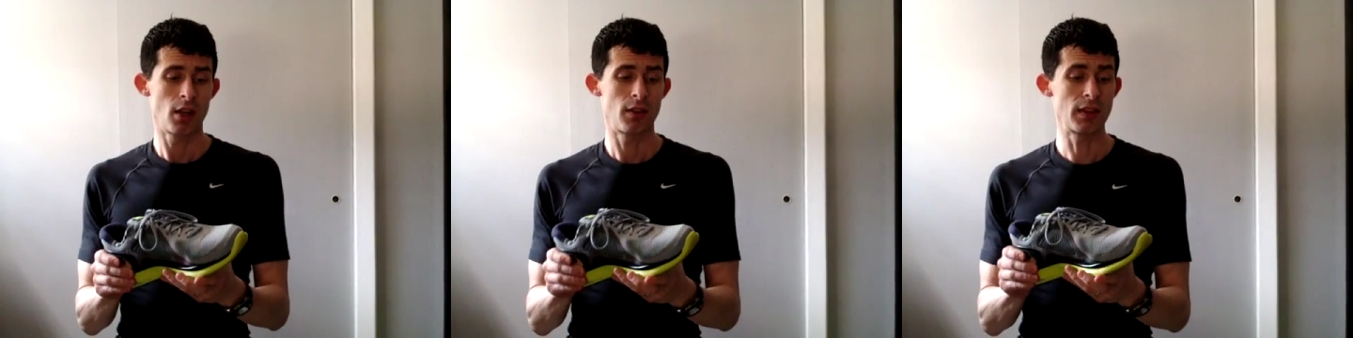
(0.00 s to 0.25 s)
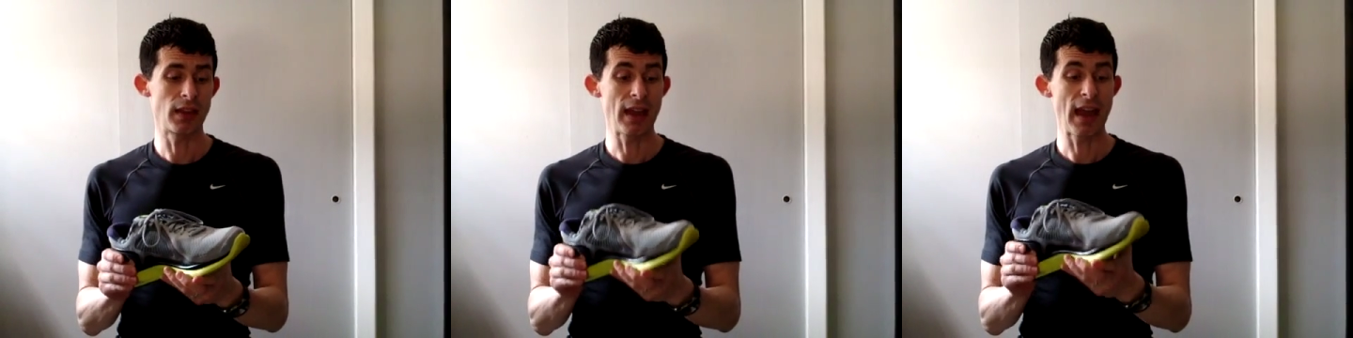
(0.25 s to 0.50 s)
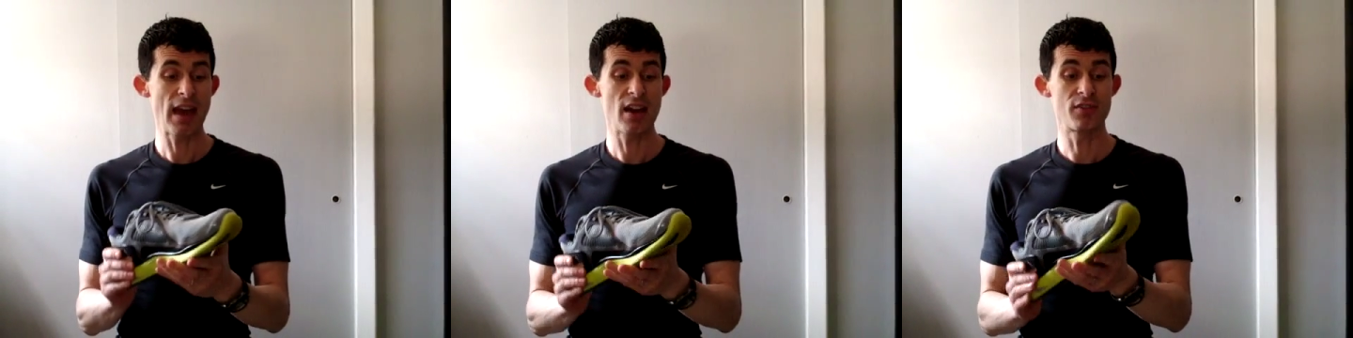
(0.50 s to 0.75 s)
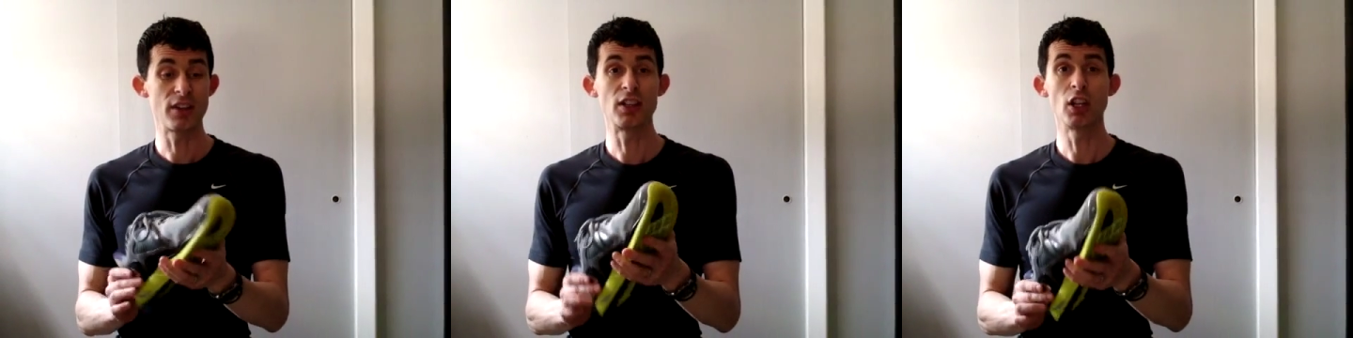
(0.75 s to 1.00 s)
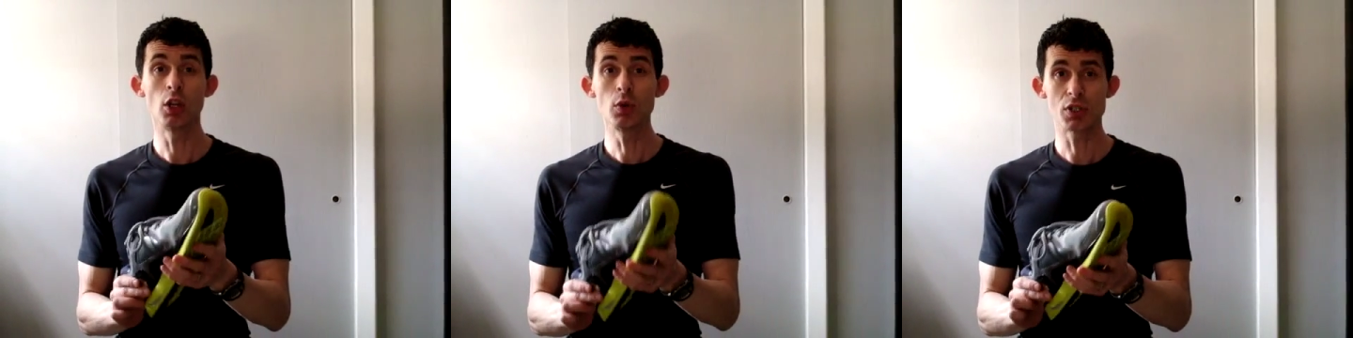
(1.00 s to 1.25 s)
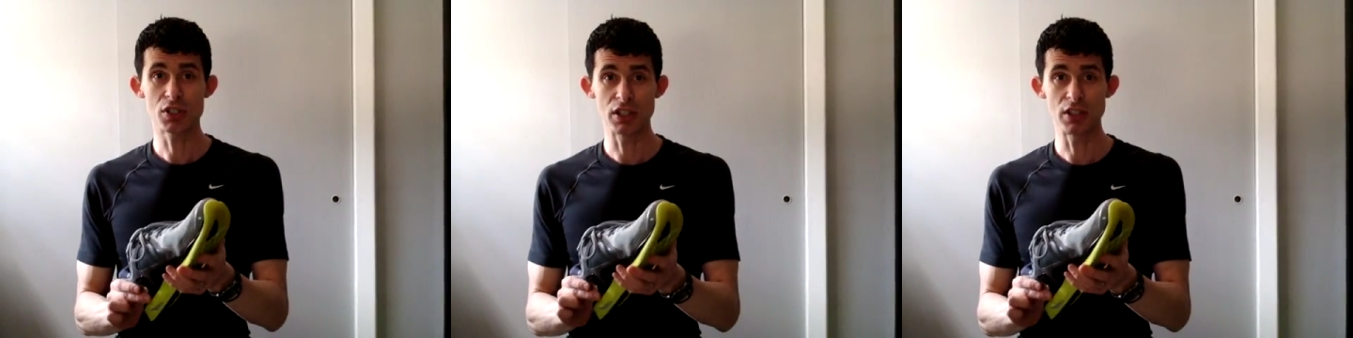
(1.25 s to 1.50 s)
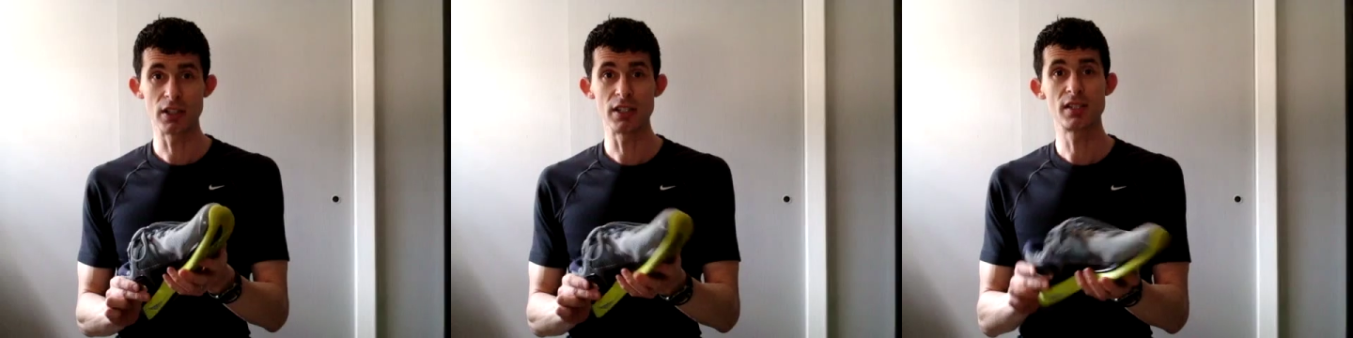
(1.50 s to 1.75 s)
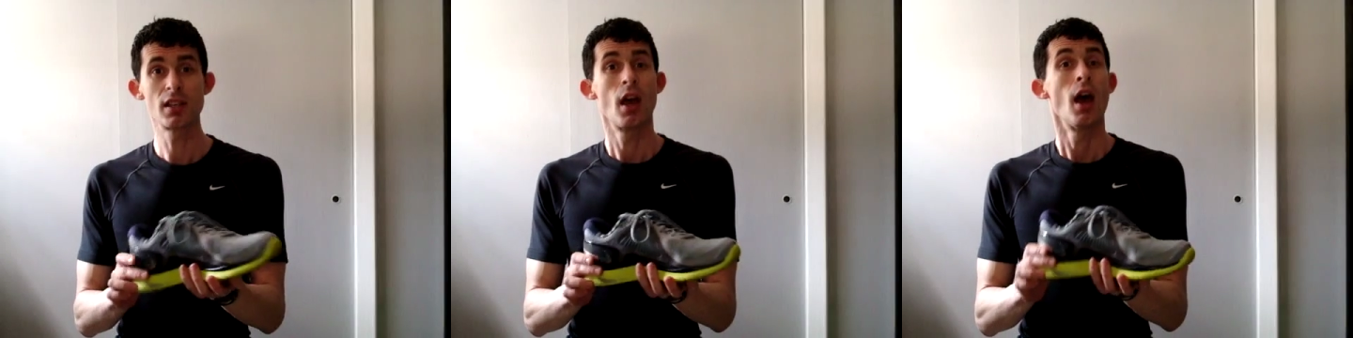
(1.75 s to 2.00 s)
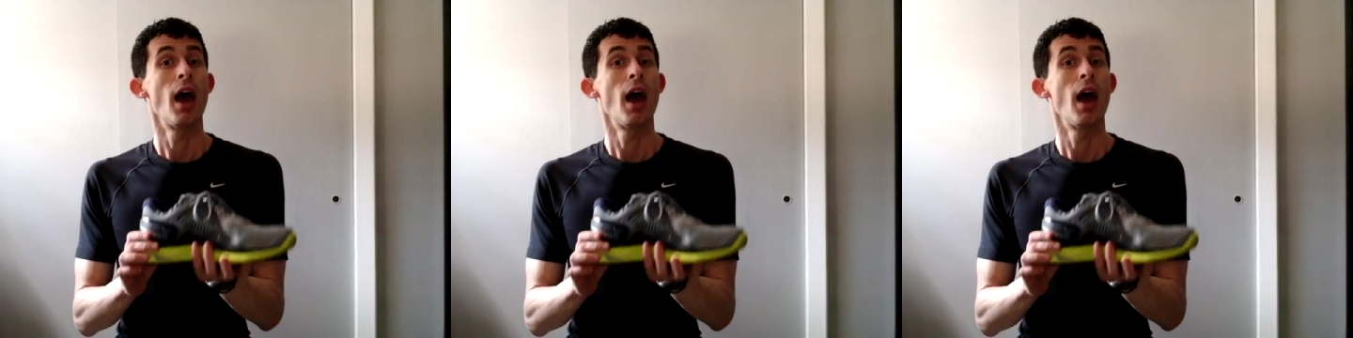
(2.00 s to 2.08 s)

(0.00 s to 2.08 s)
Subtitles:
that they have in the Lunar series